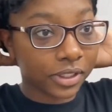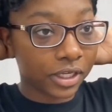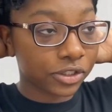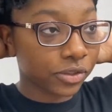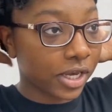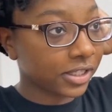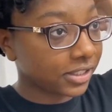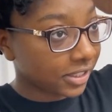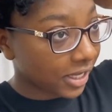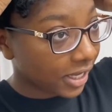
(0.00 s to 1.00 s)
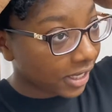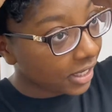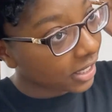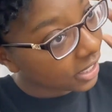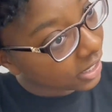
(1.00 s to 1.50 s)
as you can see,
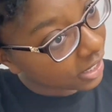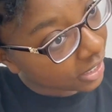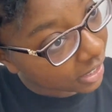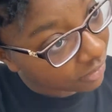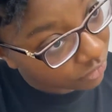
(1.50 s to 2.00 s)
if you